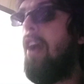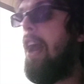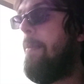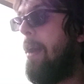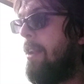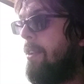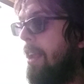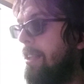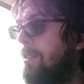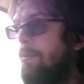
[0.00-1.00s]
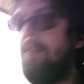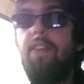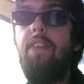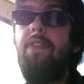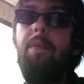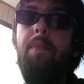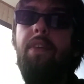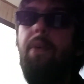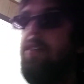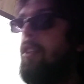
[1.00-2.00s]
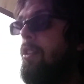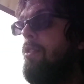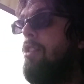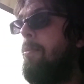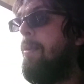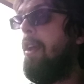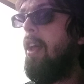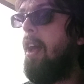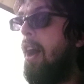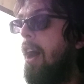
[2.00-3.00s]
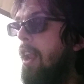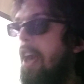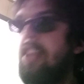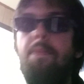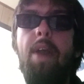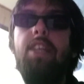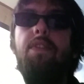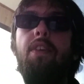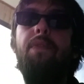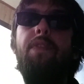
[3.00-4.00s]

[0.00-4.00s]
if you're watching on YouTube. Like the page if you're on Facebook.